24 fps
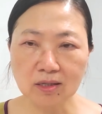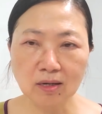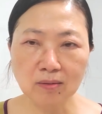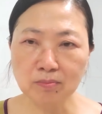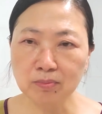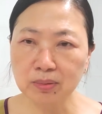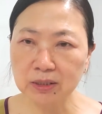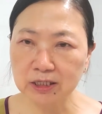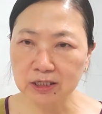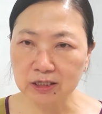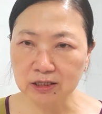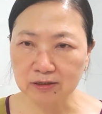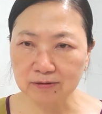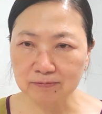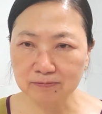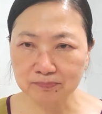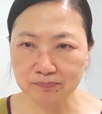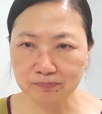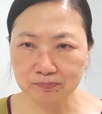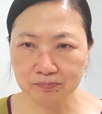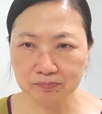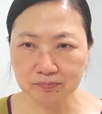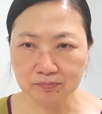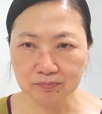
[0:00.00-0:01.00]
complete.
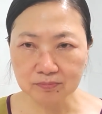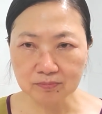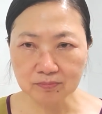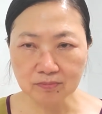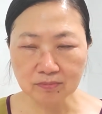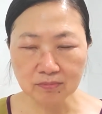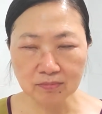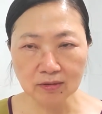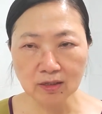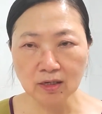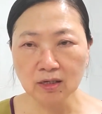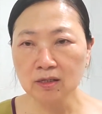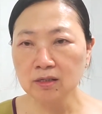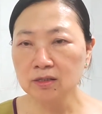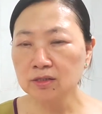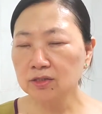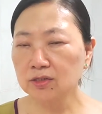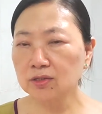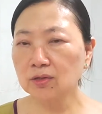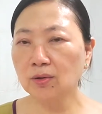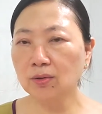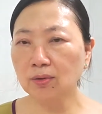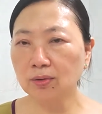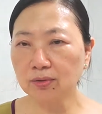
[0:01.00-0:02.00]

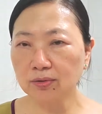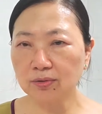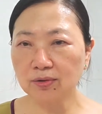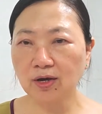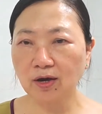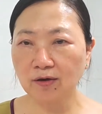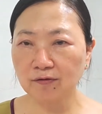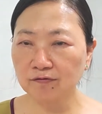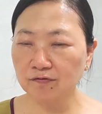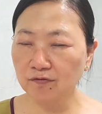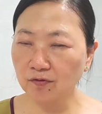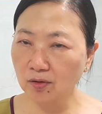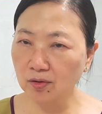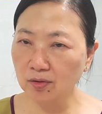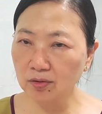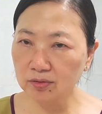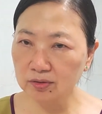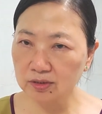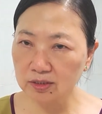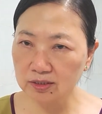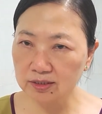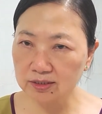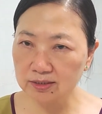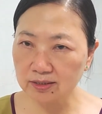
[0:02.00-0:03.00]
So you can follow
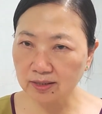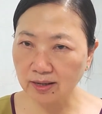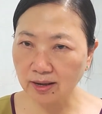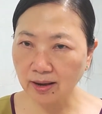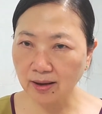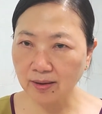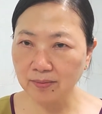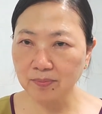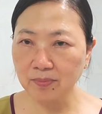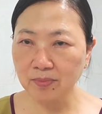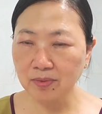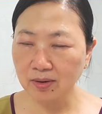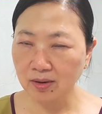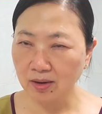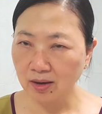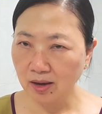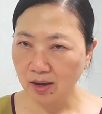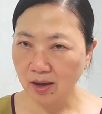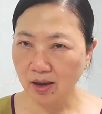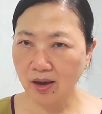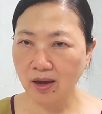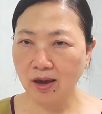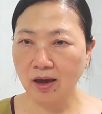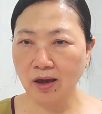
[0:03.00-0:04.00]
this step
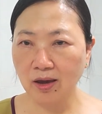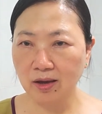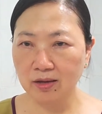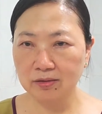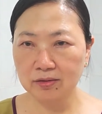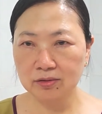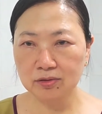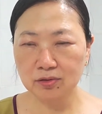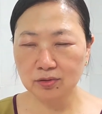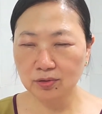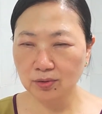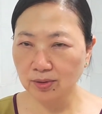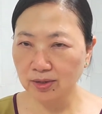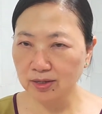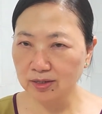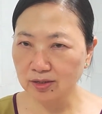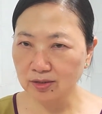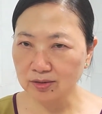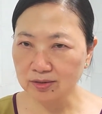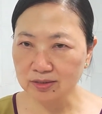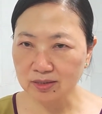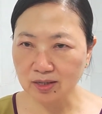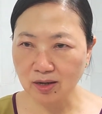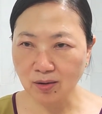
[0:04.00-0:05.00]
and do it
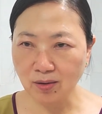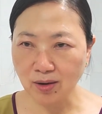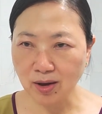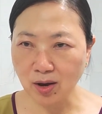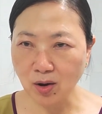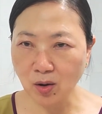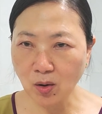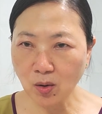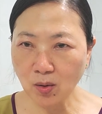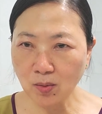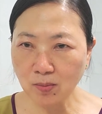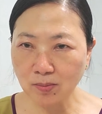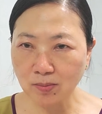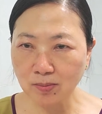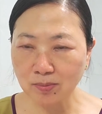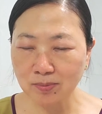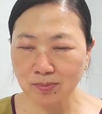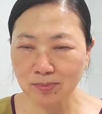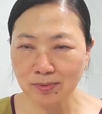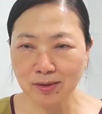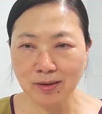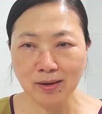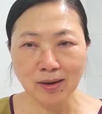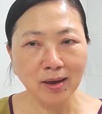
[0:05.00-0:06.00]
yourself at home.
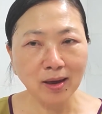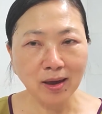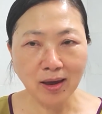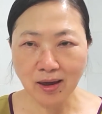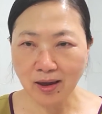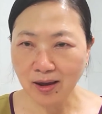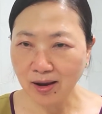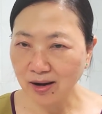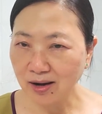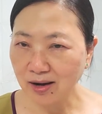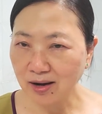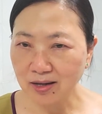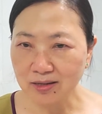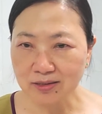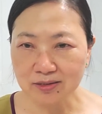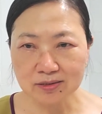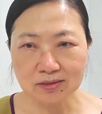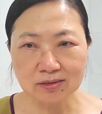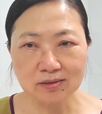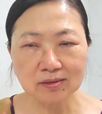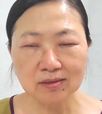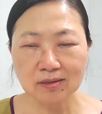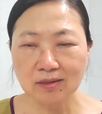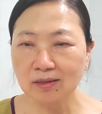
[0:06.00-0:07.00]
And let's
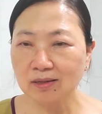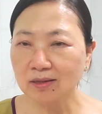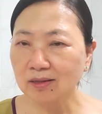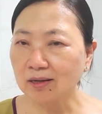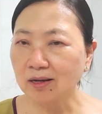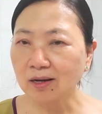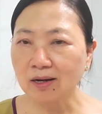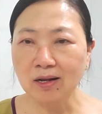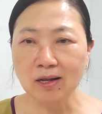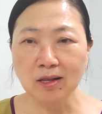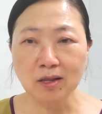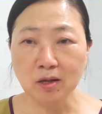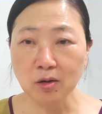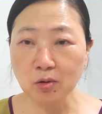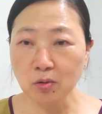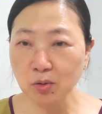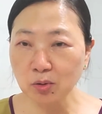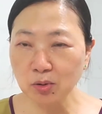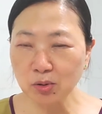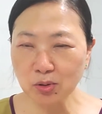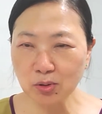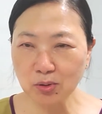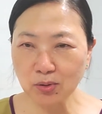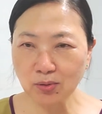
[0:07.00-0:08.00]
get a new
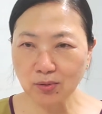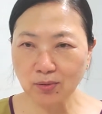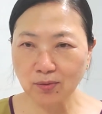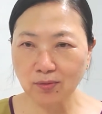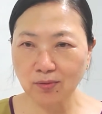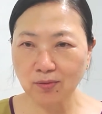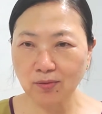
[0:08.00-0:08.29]
you